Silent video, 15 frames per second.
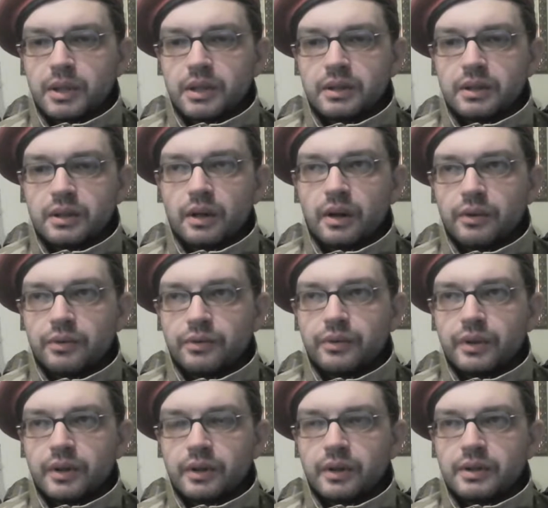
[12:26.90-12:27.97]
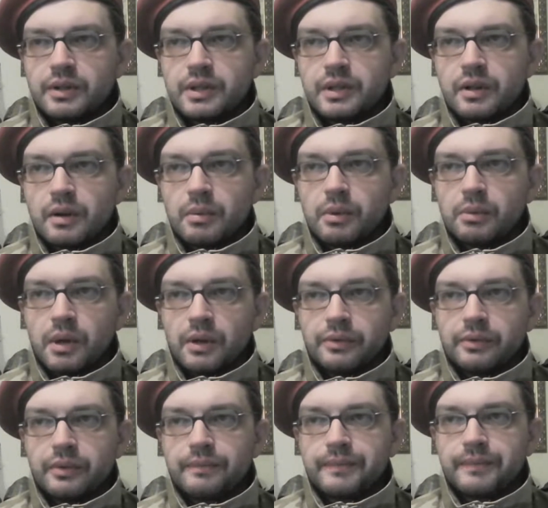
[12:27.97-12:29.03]
person of considerable
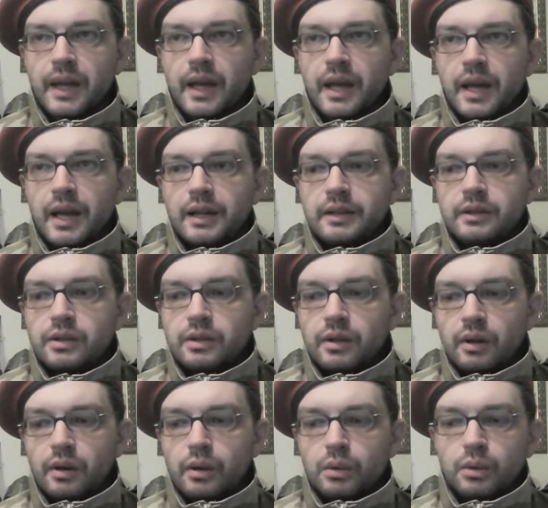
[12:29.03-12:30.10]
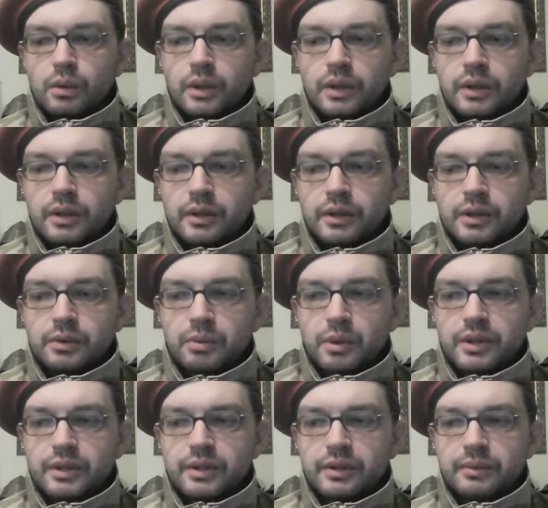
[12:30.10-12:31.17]
wealth. So this
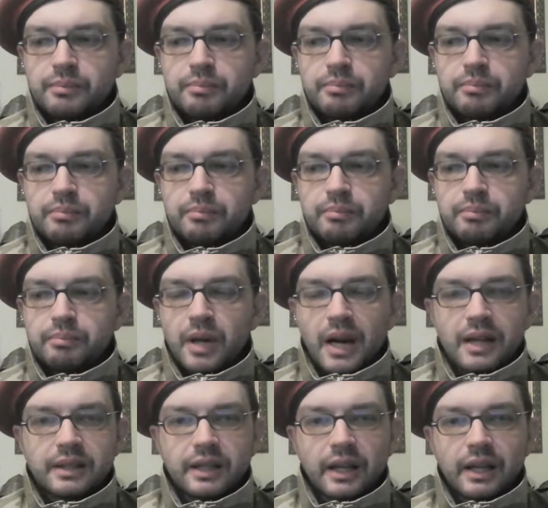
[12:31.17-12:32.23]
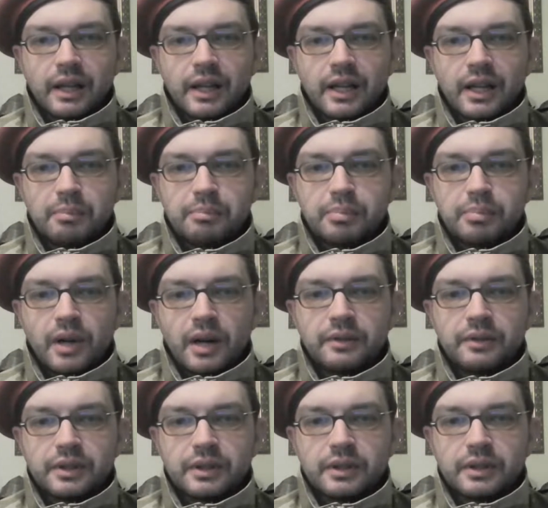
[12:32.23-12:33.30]
was practically a
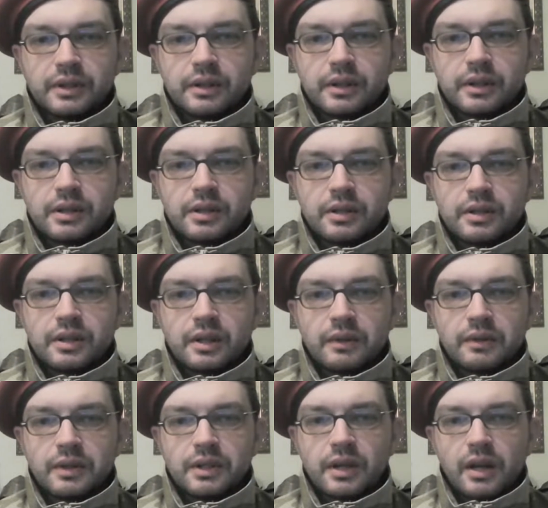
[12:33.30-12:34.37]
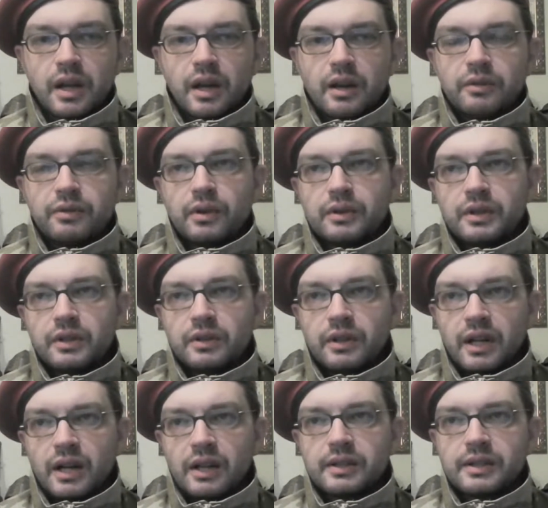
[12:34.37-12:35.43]
private intelligence service. For the
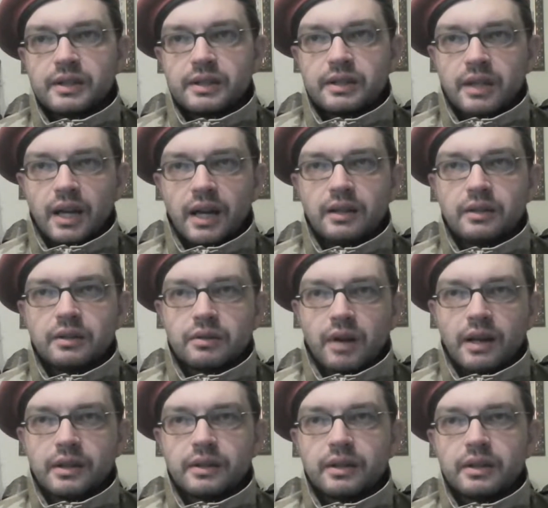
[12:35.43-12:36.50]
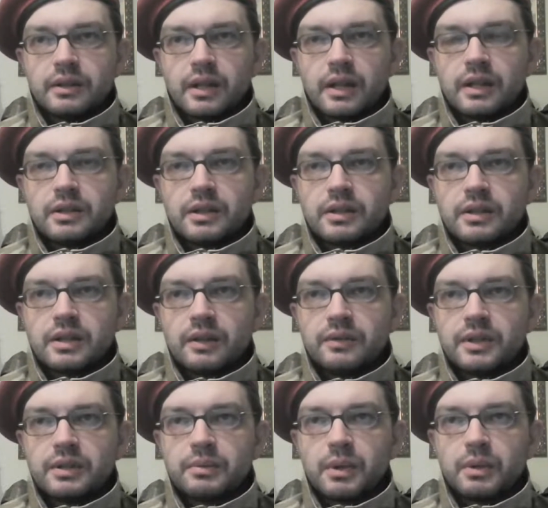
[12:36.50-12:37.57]
real state-run intelligence
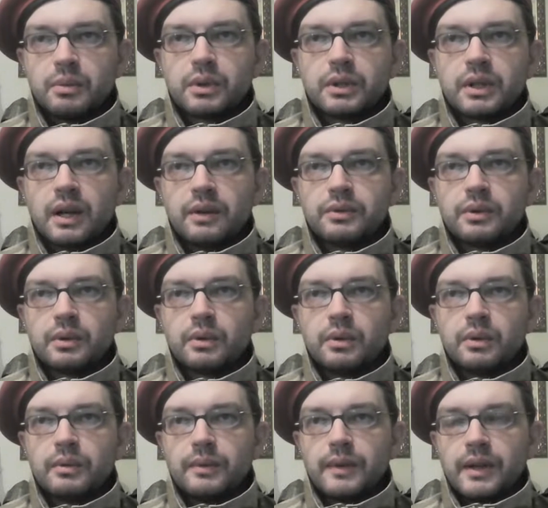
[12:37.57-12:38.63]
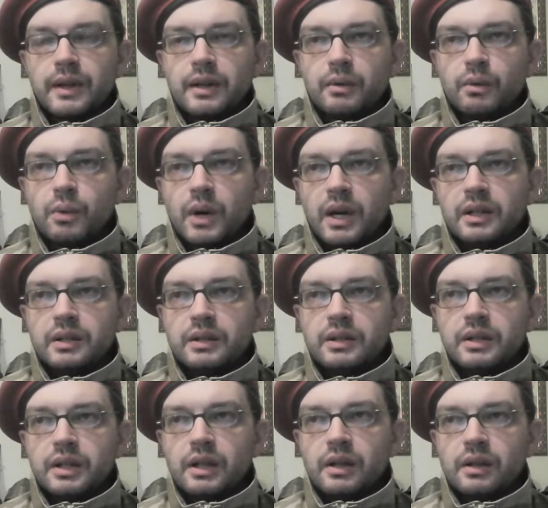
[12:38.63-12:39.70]
service, we would have to
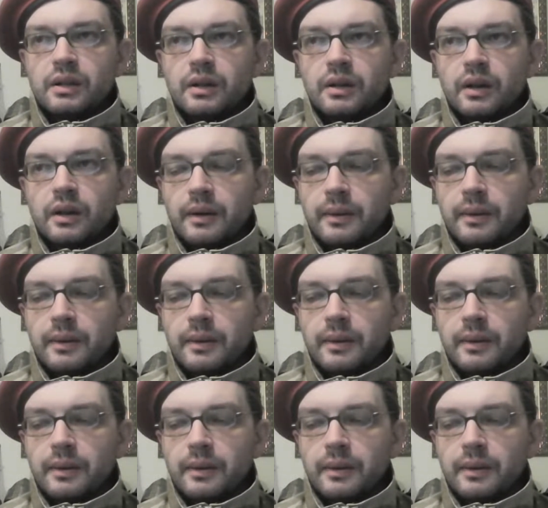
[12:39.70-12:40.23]
wait till